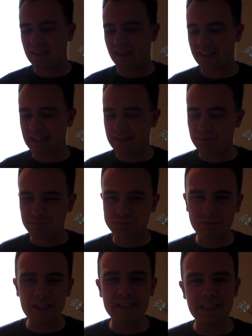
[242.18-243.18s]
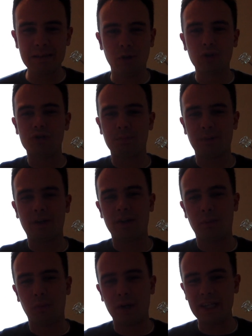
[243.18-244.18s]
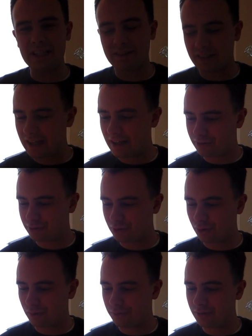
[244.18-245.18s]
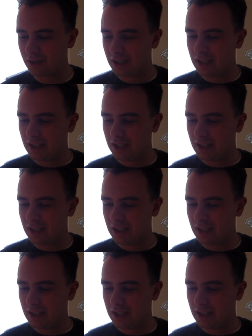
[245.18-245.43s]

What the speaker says: Like, he's pretty much bottom weight here stuff.